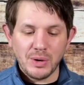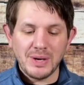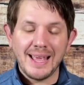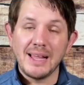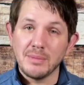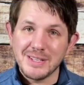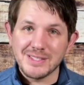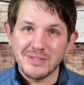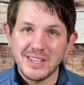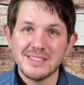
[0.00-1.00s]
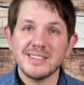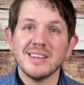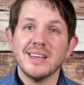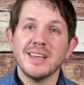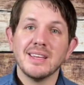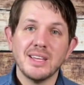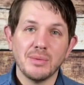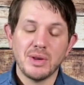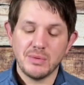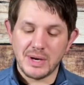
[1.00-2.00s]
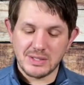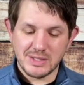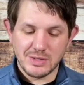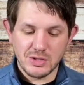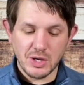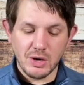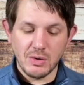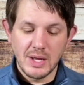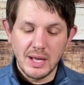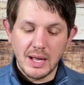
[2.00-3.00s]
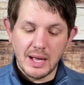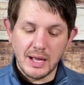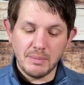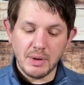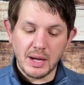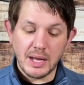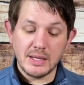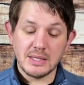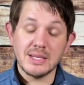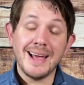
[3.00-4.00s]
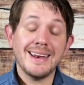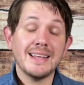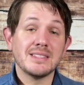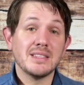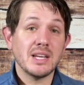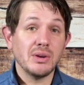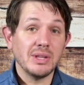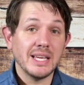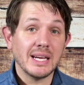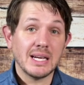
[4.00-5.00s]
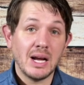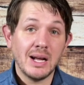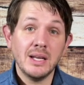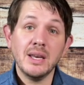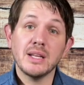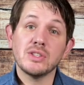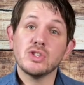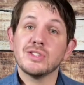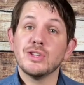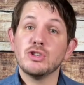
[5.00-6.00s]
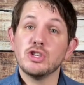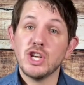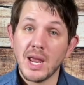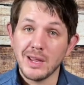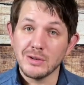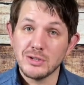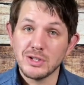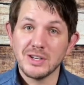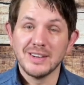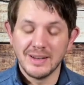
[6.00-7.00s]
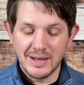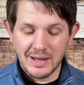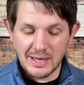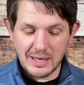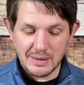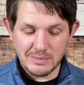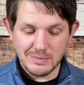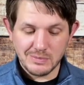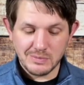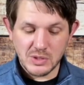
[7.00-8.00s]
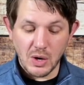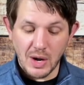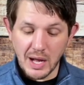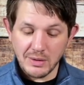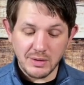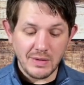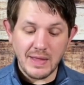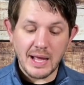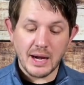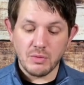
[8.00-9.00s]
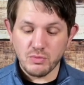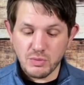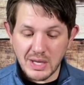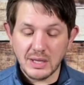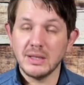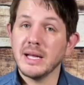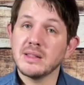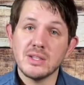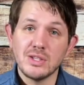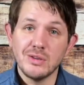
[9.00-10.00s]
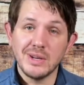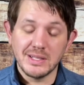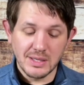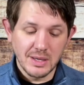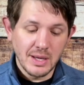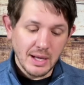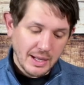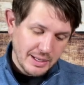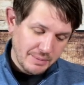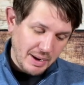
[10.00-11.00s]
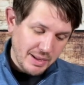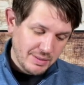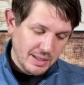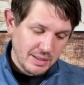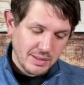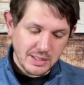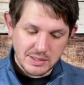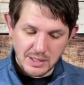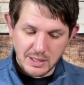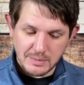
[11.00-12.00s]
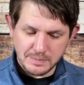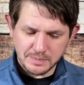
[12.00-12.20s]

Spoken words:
elements of this and get rid of the rest. So it's not necessarily a con, it's just a change. So other than that, I really like this unit. I think that I'm